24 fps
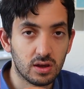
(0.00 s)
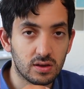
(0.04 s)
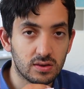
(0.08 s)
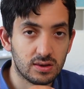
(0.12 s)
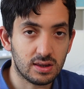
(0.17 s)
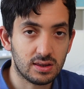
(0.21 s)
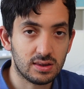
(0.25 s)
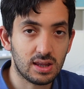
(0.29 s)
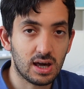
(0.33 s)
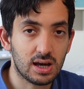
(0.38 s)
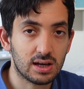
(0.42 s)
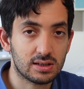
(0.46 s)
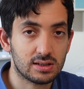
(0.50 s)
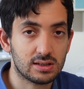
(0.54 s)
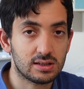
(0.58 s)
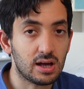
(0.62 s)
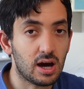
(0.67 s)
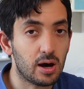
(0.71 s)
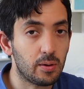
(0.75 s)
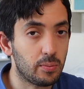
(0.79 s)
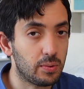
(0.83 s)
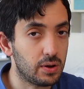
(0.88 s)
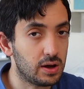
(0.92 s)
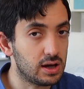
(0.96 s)
the next
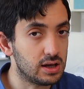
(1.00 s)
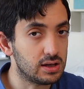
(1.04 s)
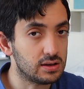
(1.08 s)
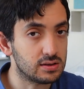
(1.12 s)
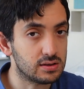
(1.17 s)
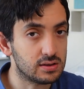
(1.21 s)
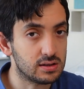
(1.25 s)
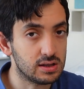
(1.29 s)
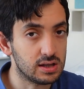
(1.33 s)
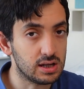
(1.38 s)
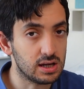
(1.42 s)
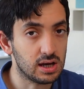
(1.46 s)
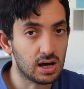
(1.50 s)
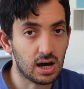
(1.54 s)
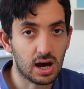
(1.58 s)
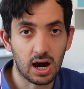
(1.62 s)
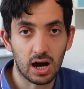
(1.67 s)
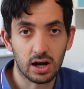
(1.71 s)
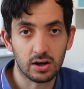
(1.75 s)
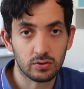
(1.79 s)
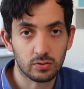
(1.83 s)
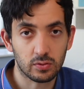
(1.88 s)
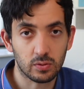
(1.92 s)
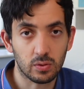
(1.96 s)
step is the
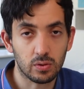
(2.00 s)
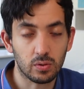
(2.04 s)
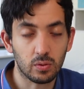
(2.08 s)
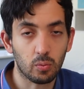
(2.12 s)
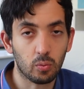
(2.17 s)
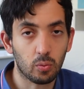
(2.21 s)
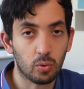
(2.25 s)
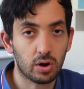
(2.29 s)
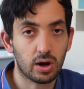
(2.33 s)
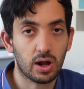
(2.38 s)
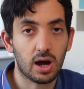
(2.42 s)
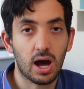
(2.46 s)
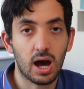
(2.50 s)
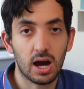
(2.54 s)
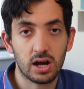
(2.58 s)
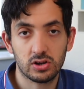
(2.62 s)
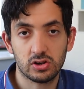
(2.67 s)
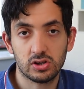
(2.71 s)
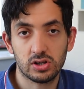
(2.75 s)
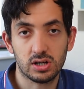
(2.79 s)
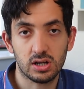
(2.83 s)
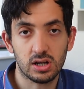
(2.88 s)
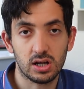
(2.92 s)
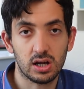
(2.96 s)
action, what
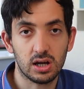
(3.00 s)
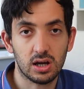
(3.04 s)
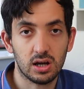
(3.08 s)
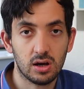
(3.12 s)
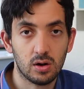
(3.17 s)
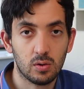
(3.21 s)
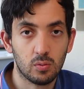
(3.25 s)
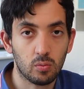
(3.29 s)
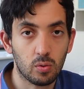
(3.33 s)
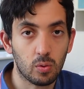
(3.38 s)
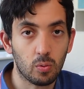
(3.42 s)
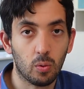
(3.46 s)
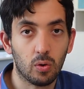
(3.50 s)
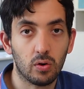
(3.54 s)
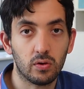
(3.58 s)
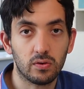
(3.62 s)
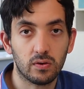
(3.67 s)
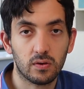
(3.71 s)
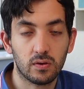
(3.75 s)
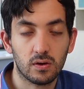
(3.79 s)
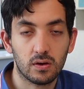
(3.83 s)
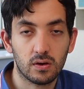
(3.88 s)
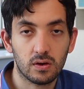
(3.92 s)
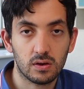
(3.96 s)
actually we
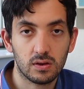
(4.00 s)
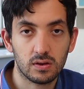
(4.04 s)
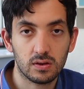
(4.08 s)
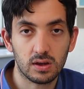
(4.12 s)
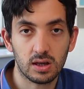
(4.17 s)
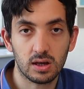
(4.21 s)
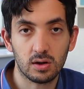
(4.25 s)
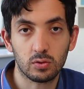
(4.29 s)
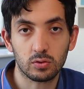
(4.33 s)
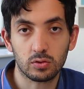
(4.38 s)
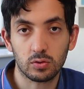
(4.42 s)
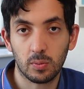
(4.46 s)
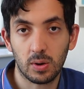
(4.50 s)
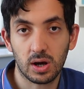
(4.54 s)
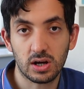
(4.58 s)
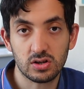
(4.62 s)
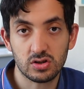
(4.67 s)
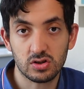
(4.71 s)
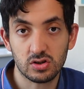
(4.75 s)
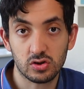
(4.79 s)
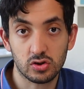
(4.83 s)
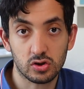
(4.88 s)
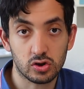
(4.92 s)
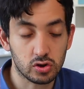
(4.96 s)
want the
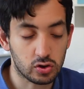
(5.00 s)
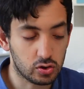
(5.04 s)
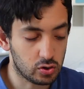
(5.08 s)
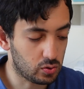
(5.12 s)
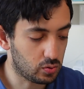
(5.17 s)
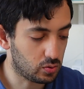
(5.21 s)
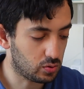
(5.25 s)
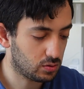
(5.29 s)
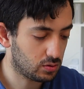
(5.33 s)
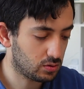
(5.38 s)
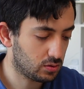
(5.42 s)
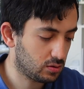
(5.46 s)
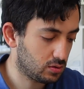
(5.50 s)
automation to do.